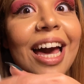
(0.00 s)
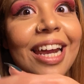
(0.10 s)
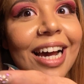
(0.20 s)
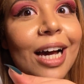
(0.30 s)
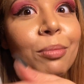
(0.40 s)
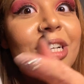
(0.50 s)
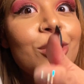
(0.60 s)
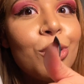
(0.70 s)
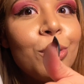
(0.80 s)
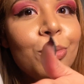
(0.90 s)
And I had my
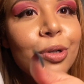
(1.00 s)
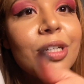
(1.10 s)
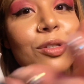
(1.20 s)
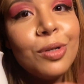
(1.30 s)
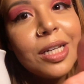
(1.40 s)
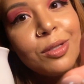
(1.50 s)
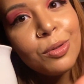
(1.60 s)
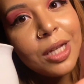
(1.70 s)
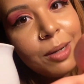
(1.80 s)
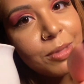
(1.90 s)
songbook because you guys
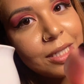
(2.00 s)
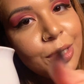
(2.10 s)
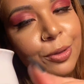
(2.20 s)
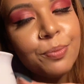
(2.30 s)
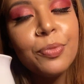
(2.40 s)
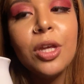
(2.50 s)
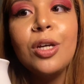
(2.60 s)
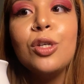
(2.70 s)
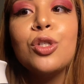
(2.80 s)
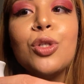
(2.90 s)
know that I'm a singer.
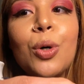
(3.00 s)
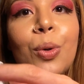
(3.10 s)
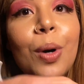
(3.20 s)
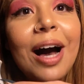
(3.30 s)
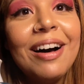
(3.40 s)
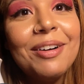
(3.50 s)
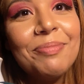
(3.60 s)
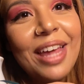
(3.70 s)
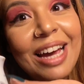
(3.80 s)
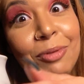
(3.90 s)
So
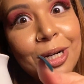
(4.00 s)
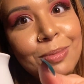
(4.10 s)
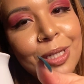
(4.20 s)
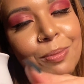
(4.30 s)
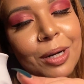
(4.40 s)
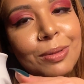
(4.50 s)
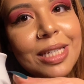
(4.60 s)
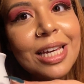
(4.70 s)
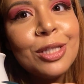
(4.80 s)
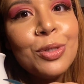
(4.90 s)
um, I went up to him and I
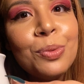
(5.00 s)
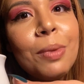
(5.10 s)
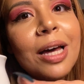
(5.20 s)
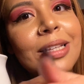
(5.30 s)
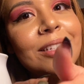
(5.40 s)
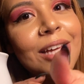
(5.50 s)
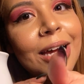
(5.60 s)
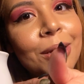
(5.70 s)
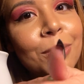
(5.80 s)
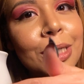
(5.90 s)
was like, do you mind
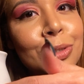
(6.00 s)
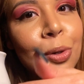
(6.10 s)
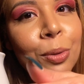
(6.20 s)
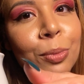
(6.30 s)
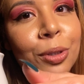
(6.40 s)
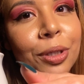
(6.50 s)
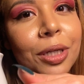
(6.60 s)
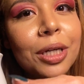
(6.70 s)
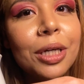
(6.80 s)
signing my songbook?